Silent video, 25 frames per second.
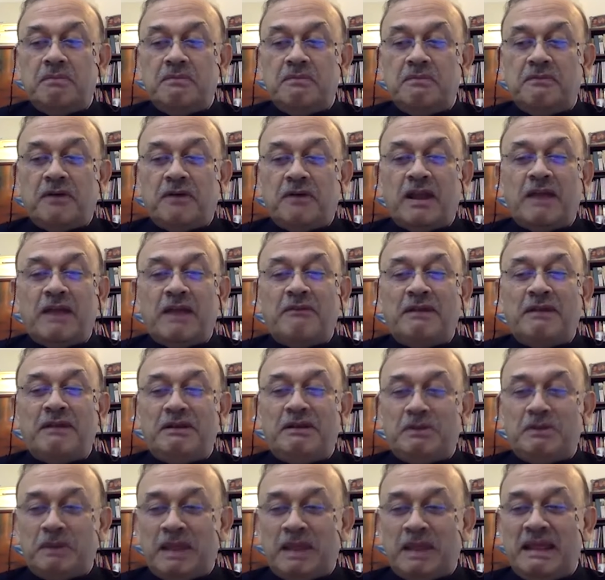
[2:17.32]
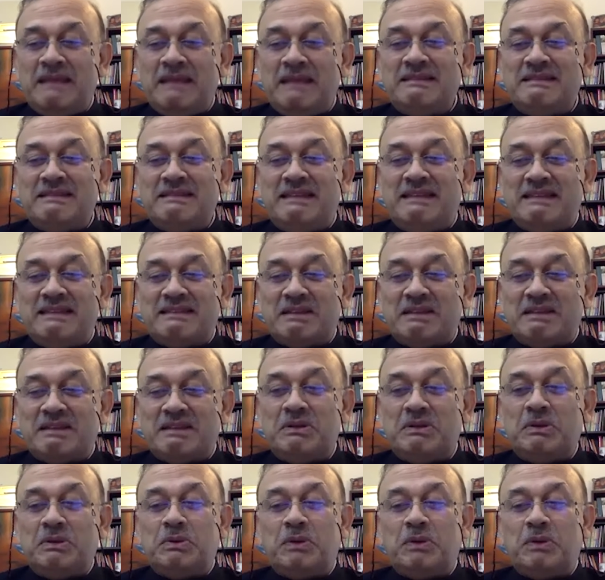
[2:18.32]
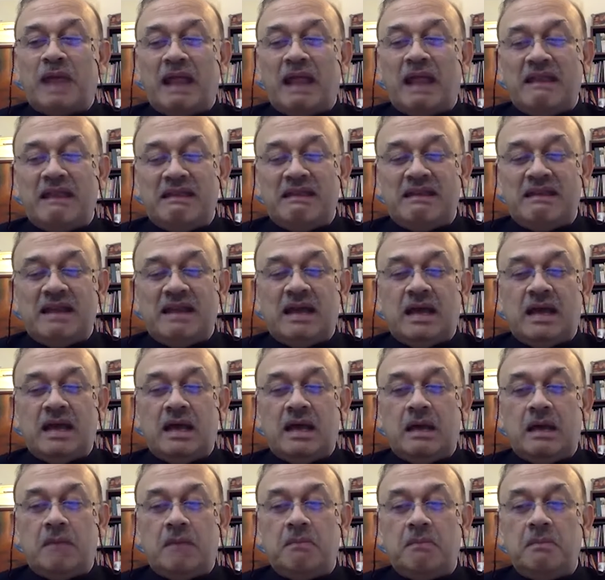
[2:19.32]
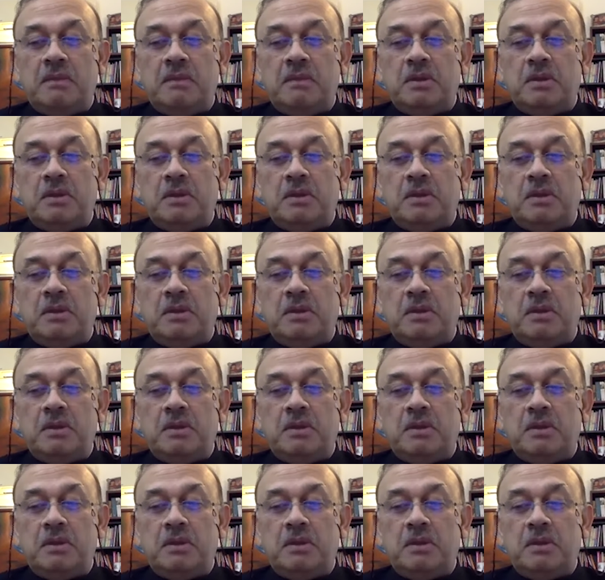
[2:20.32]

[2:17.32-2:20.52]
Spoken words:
for our today's discussion to get a